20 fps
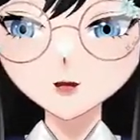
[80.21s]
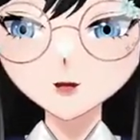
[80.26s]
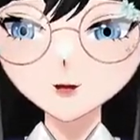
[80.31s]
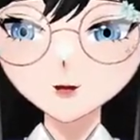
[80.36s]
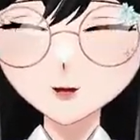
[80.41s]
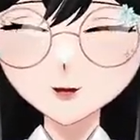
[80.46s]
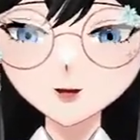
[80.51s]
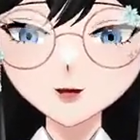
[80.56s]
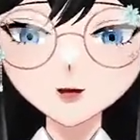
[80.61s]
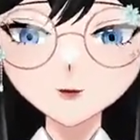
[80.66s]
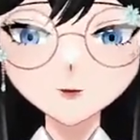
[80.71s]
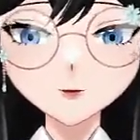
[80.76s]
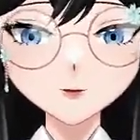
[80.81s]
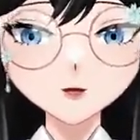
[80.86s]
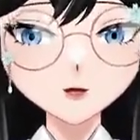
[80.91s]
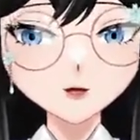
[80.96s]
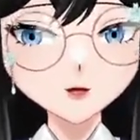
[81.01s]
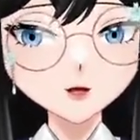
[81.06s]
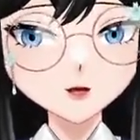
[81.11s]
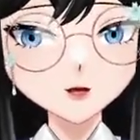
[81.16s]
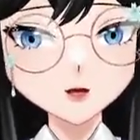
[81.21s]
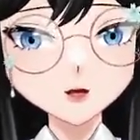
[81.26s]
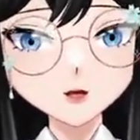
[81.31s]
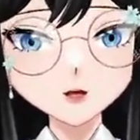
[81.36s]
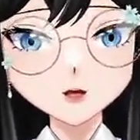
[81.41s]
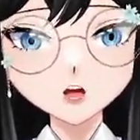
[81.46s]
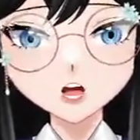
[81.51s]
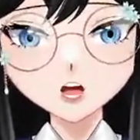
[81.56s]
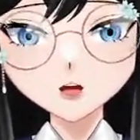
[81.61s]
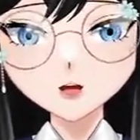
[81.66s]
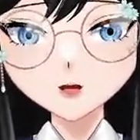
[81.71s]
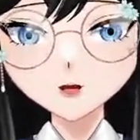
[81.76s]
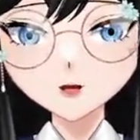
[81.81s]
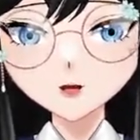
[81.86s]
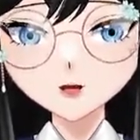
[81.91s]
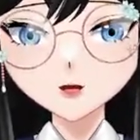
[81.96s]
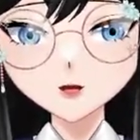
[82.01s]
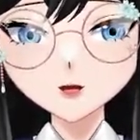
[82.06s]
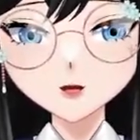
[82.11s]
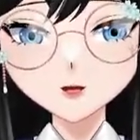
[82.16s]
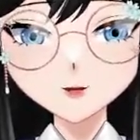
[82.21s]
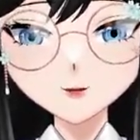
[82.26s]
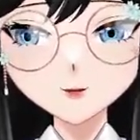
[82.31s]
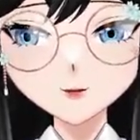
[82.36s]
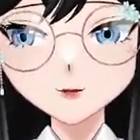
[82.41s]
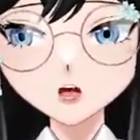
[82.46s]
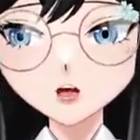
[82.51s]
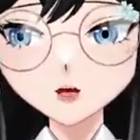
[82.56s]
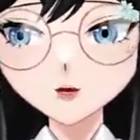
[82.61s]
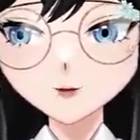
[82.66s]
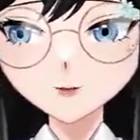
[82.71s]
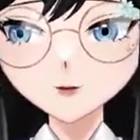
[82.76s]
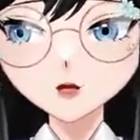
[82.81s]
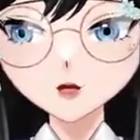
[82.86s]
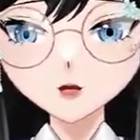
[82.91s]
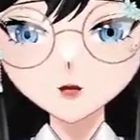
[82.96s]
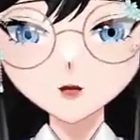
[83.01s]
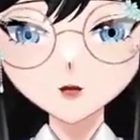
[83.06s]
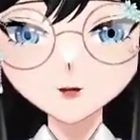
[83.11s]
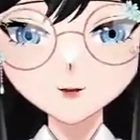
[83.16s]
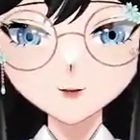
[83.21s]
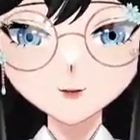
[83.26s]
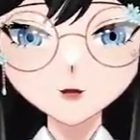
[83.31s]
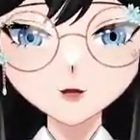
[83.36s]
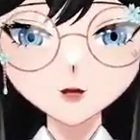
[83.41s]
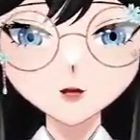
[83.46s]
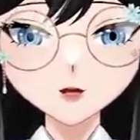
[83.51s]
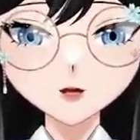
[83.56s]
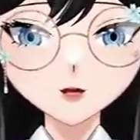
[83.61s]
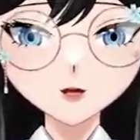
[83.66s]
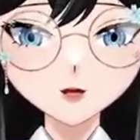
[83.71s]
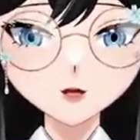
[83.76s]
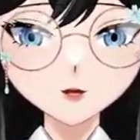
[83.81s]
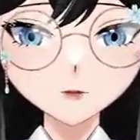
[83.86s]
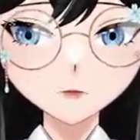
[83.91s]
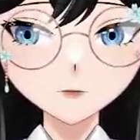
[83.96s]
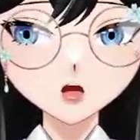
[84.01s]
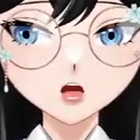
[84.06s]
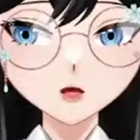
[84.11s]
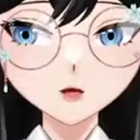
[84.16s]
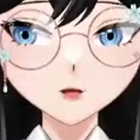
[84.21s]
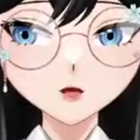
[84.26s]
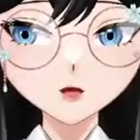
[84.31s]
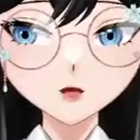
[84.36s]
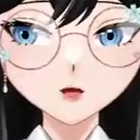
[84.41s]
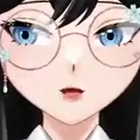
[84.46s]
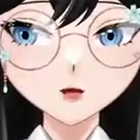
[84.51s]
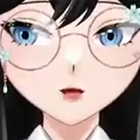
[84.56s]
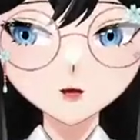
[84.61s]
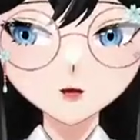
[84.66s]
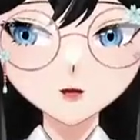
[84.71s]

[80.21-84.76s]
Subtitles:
Let me just check if the mic works. One moment.